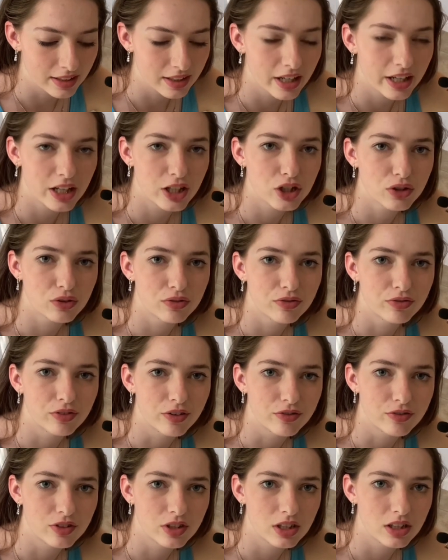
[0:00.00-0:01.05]
the age of
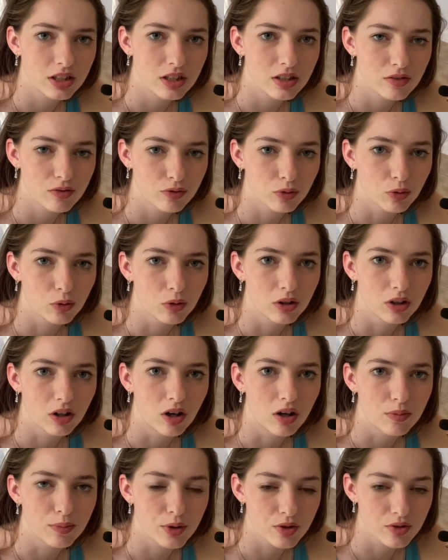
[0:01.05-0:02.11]
15, for
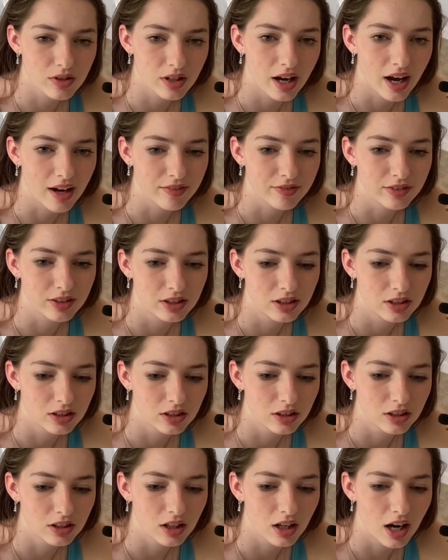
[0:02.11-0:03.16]
almost half a
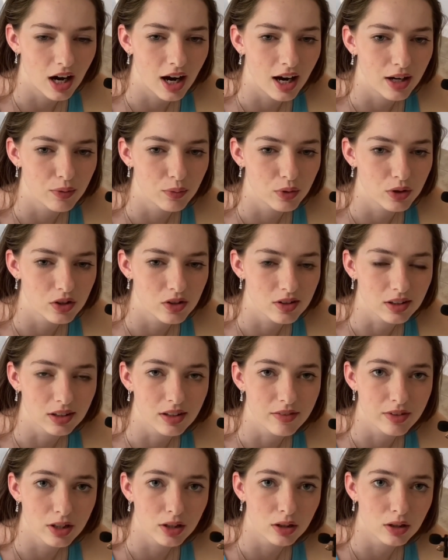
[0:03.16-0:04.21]
year, I was
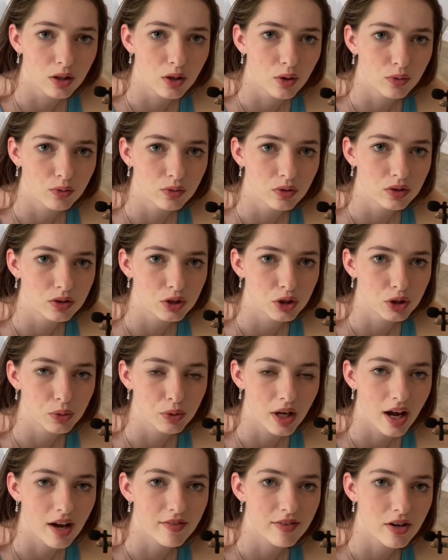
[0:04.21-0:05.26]
living alone
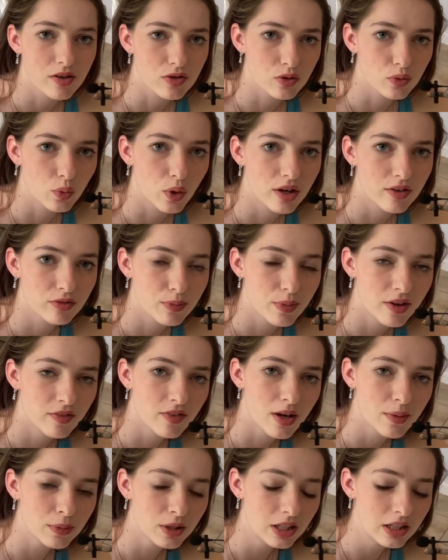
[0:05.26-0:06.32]
2.5 hours away from my
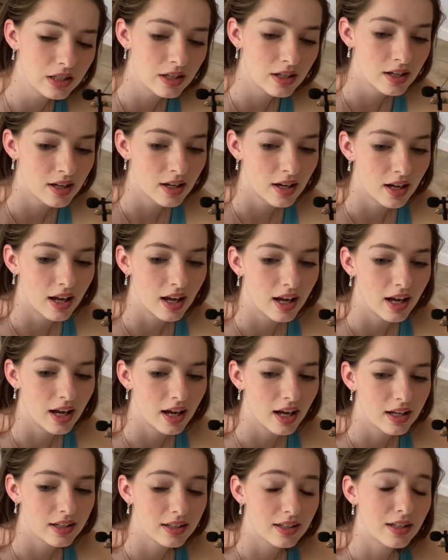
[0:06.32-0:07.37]
family,
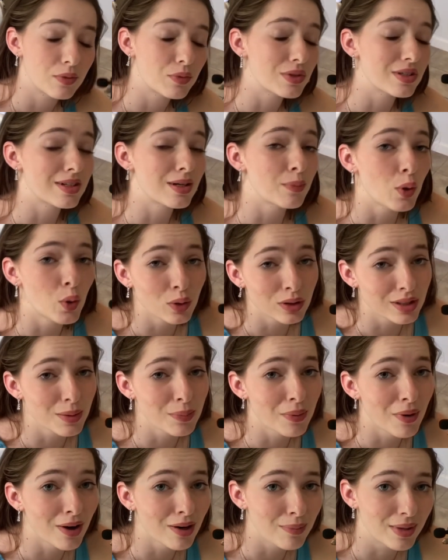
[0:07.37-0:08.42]
and it was in a moldy
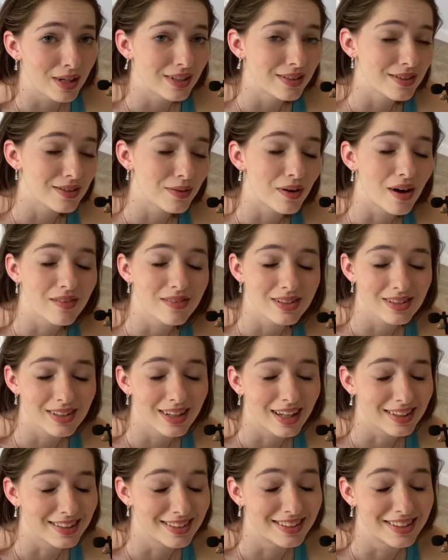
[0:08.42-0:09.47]
apartment, so obviously
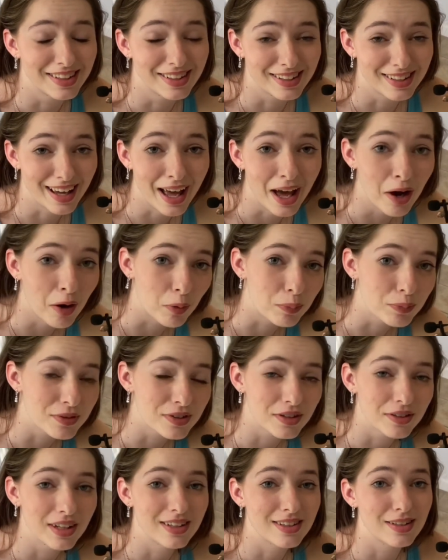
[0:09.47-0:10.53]
that didn't help.
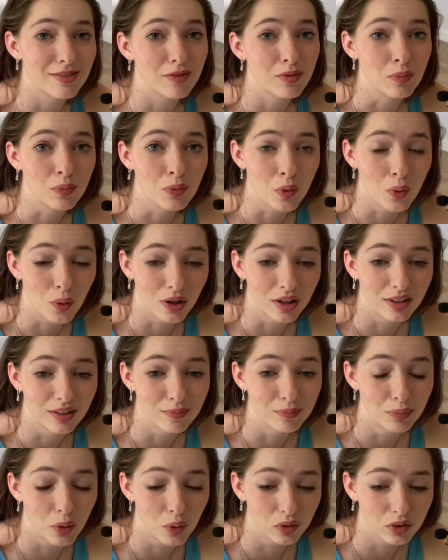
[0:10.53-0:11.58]
So that's even more
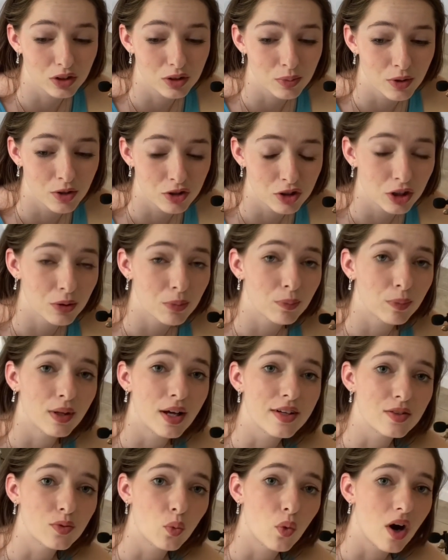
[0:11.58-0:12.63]
mold exposure
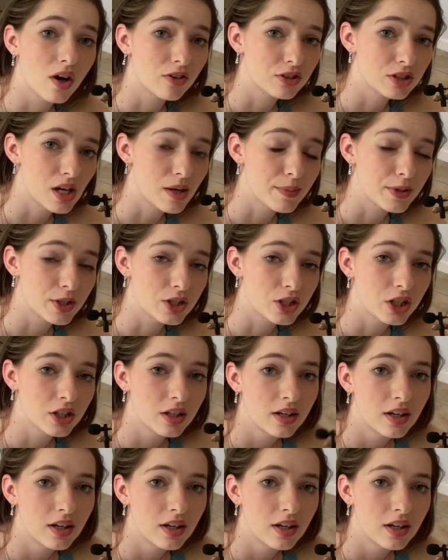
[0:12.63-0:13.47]
plus water damage.